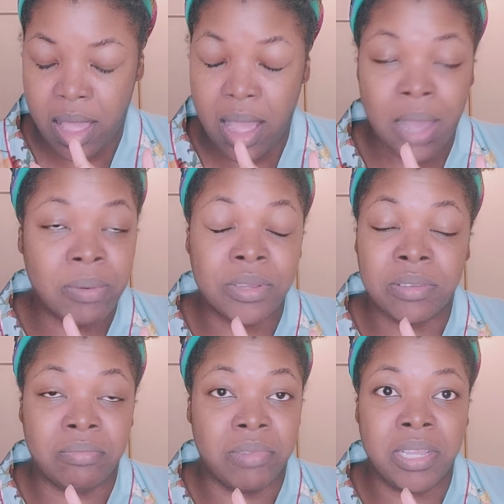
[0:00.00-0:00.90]
I
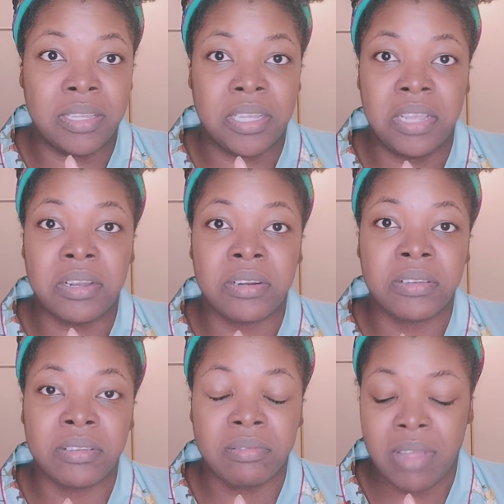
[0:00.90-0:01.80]
was in
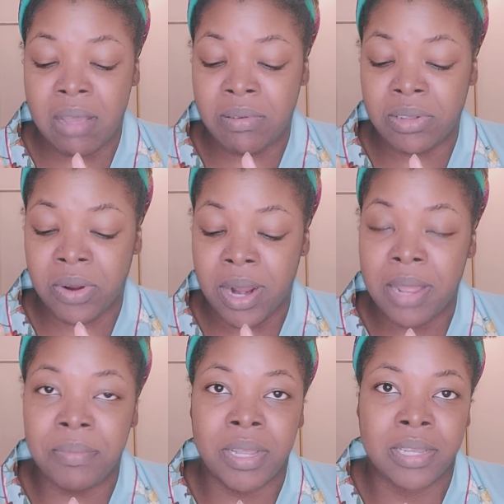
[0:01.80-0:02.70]
tears. I was
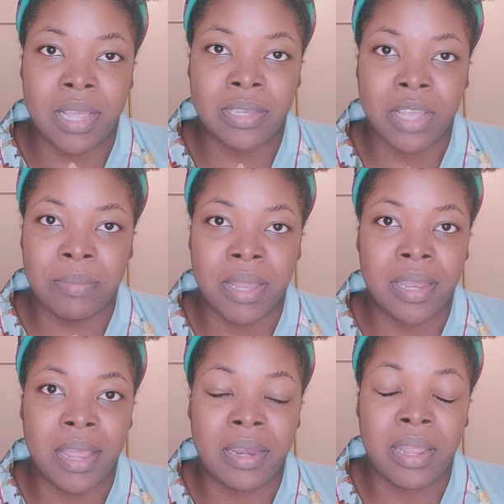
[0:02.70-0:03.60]
crying because I saw my
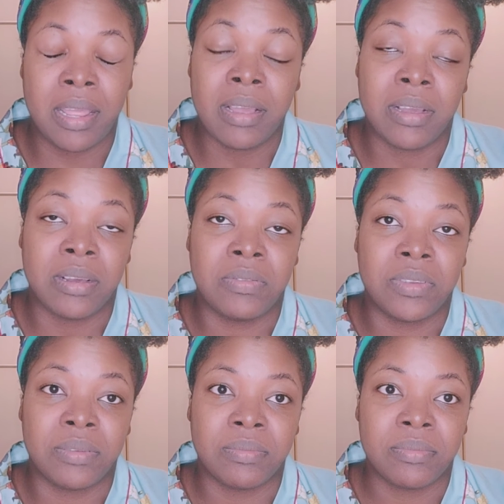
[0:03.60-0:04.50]
dad in handcuffs.
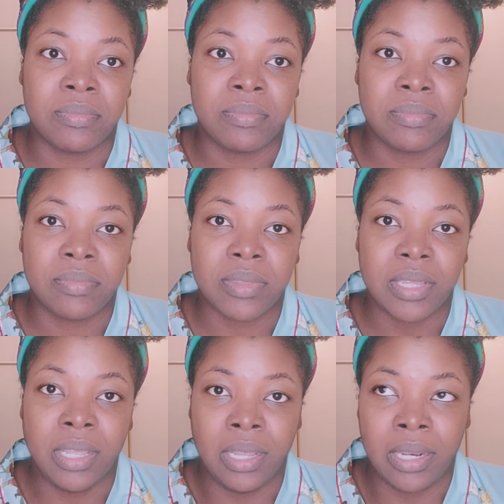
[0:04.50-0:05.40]

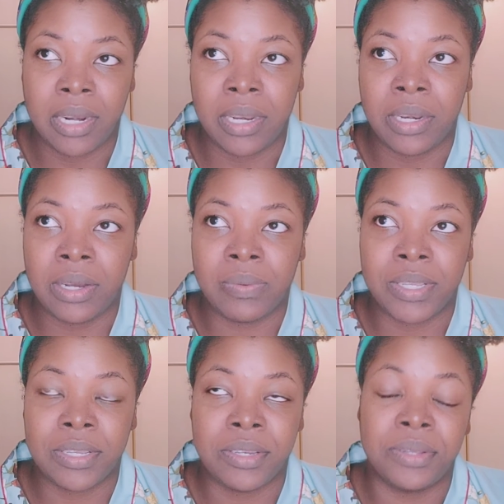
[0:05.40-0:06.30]
And I didn't know what
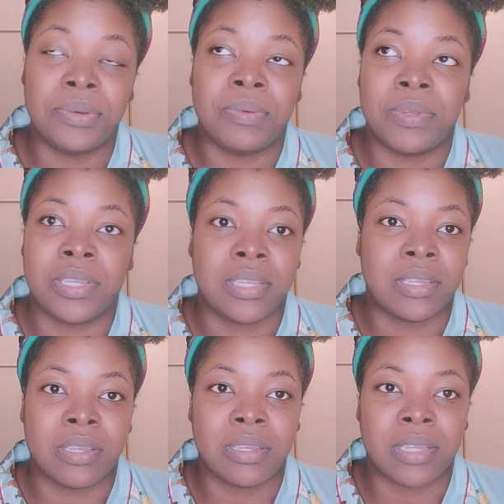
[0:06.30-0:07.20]
to do. It was
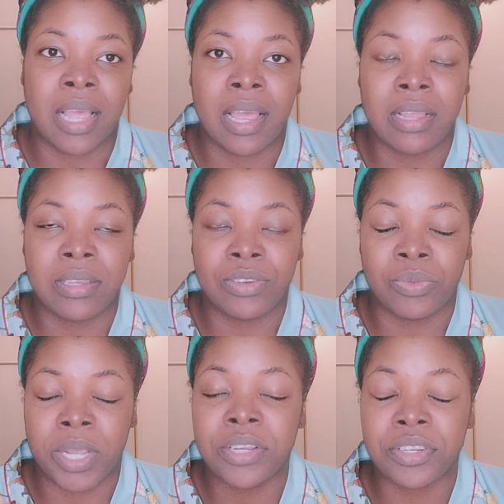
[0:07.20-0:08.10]
just a sad
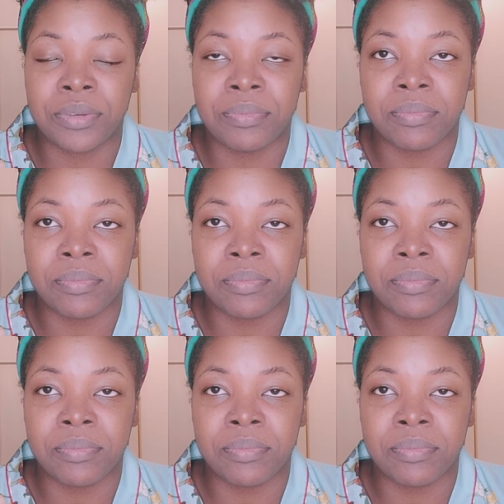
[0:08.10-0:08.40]
situation.